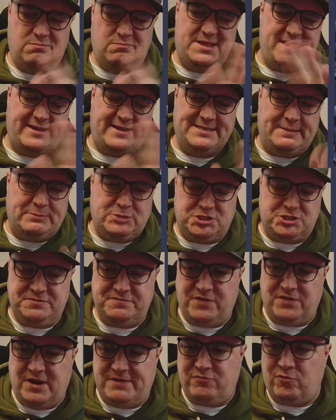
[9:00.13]
with the exception
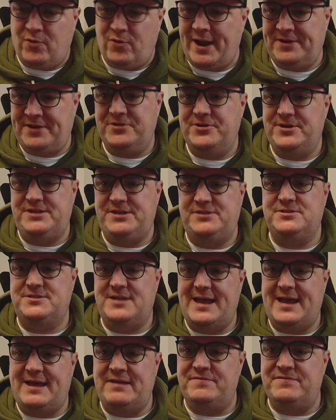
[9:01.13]
of Rhino. He
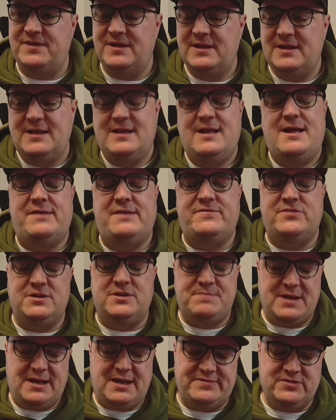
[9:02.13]
doesn't have
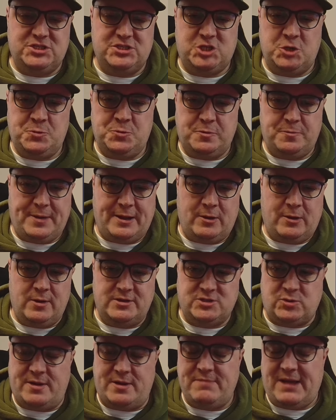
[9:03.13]
a
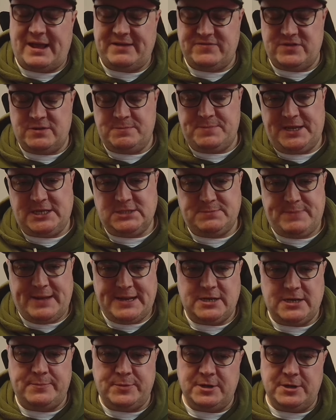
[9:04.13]
superpower, sorry, have a big
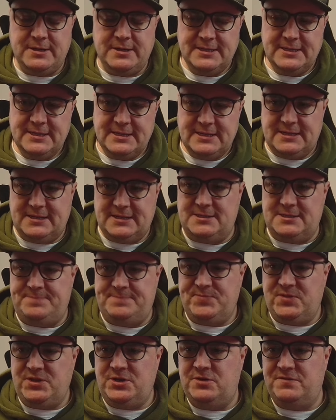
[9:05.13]
spender, but
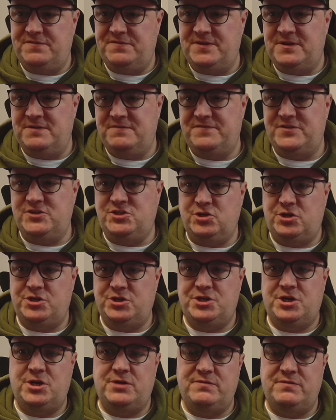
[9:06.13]
you know, for
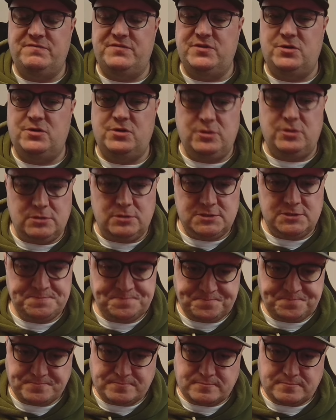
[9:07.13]
Juggernaut and for Hulk,